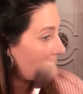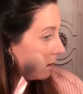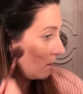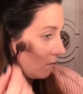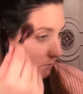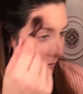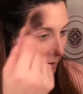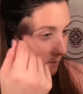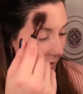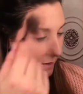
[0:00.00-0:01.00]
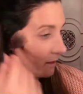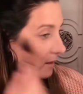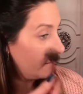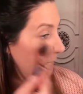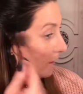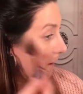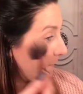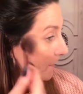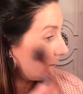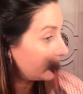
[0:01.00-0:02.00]
Oh wow, I love
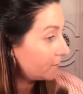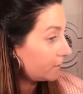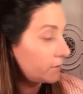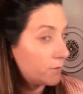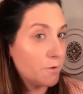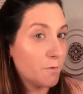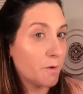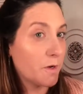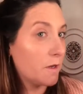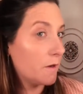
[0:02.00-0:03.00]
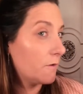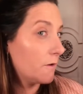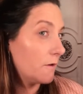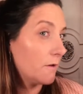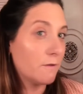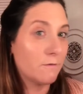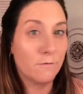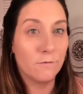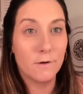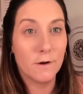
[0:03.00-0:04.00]
that. That is super cute, and you
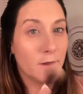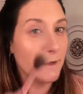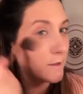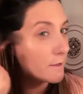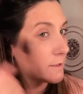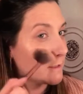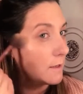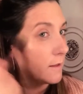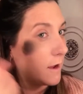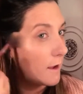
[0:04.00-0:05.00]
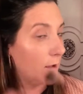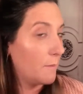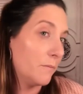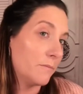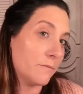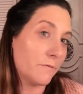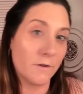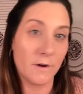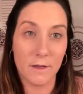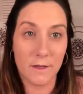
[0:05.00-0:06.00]
can really see that. I'm
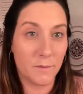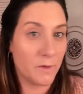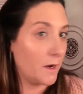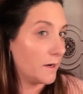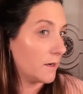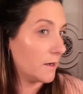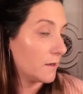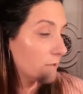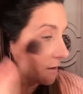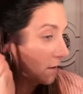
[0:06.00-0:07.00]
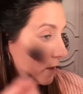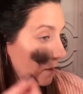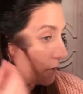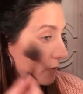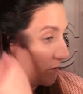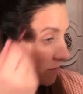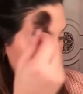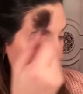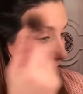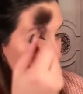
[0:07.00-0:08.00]
really blinding with
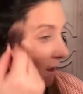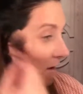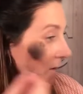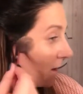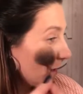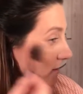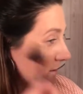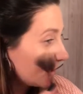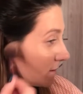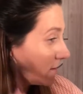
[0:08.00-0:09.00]
that. I love it.